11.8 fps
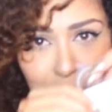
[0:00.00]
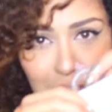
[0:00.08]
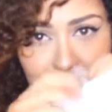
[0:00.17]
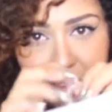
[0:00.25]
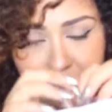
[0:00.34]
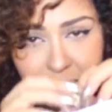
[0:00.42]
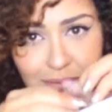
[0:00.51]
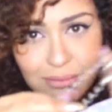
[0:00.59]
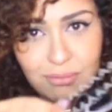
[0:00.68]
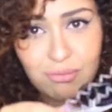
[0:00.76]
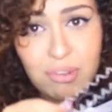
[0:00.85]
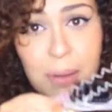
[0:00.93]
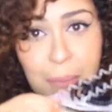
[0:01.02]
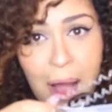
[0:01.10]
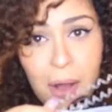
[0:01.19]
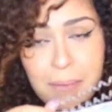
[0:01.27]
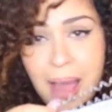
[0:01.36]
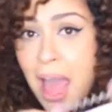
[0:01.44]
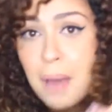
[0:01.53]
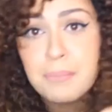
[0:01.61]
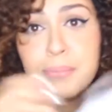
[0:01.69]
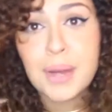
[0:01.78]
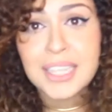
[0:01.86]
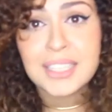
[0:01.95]
would rip out my
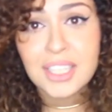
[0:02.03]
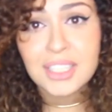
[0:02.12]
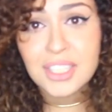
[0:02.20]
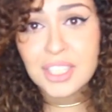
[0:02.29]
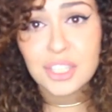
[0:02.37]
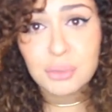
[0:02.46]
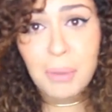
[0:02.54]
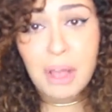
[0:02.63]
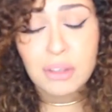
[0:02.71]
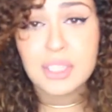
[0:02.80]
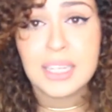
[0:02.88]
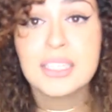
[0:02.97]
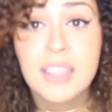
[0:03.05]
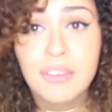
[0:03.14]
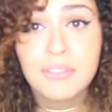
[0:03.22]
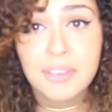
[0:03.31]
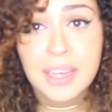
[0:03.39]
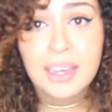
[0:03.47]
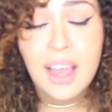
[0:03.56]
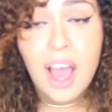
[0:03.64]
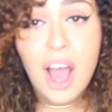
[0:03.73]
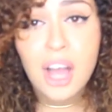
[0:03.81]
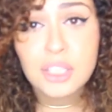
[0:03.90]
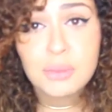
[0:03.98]
hair, but it doesn't as well. So that's something
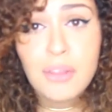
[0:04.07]
as